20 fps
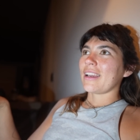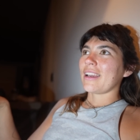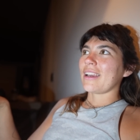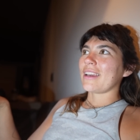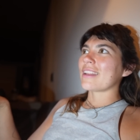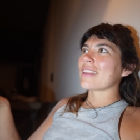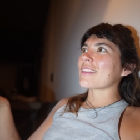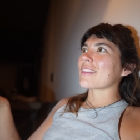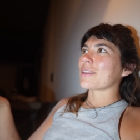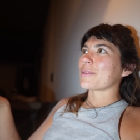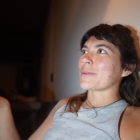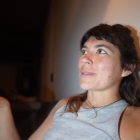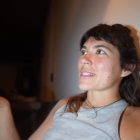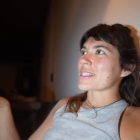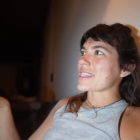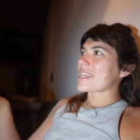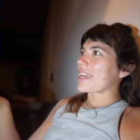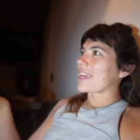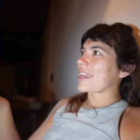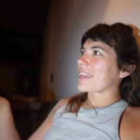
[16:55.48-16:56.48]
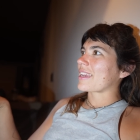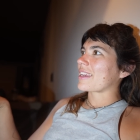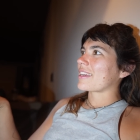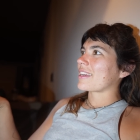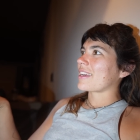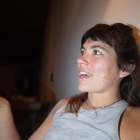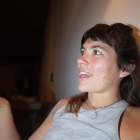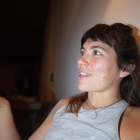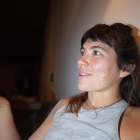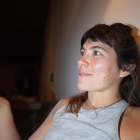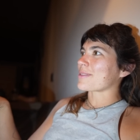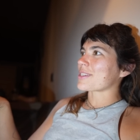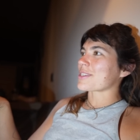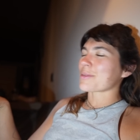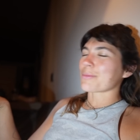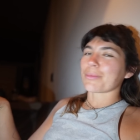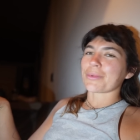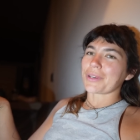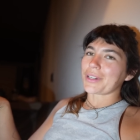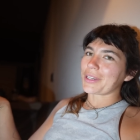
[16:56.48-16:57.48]
And I think one day I'll reach
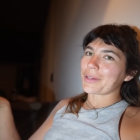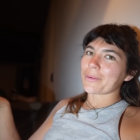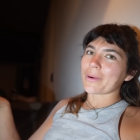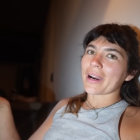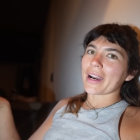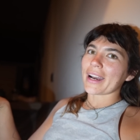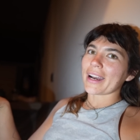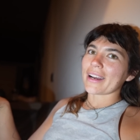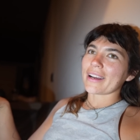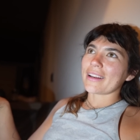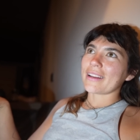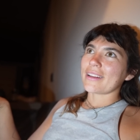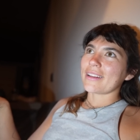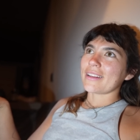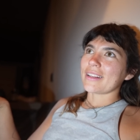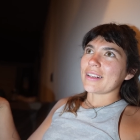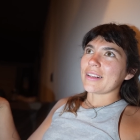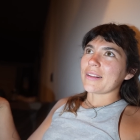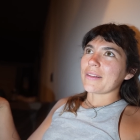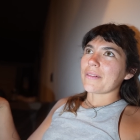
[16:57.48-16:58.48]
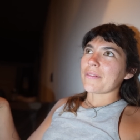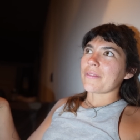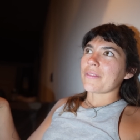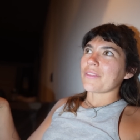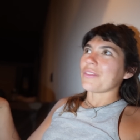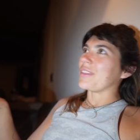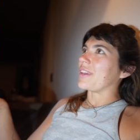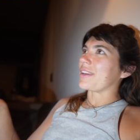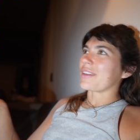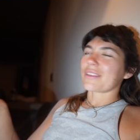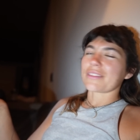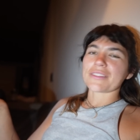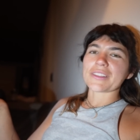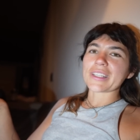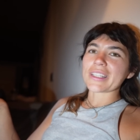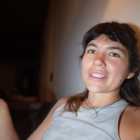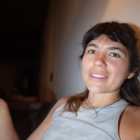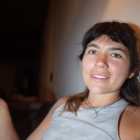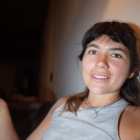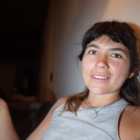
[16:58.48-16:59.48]
a point where none of
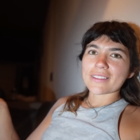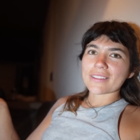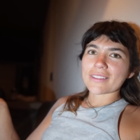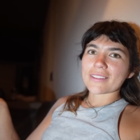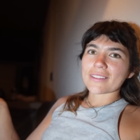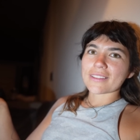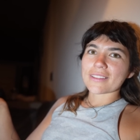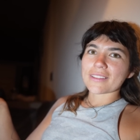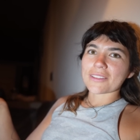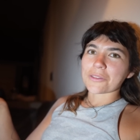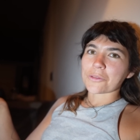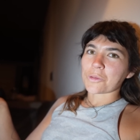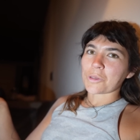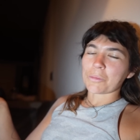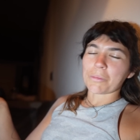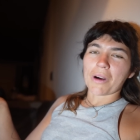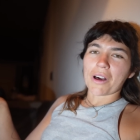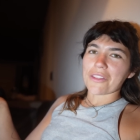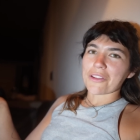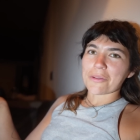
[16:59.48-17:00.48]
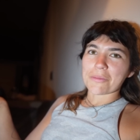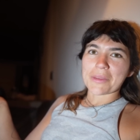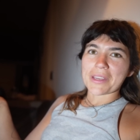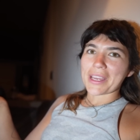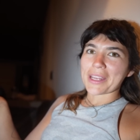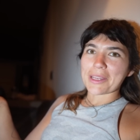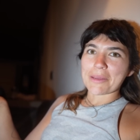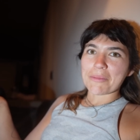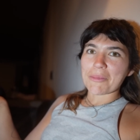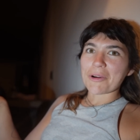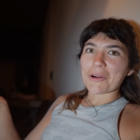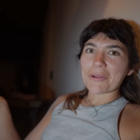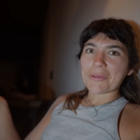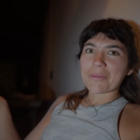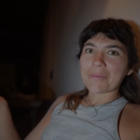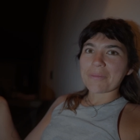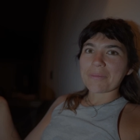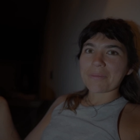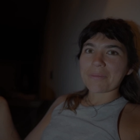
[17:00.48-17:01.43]
it will bother me anymore.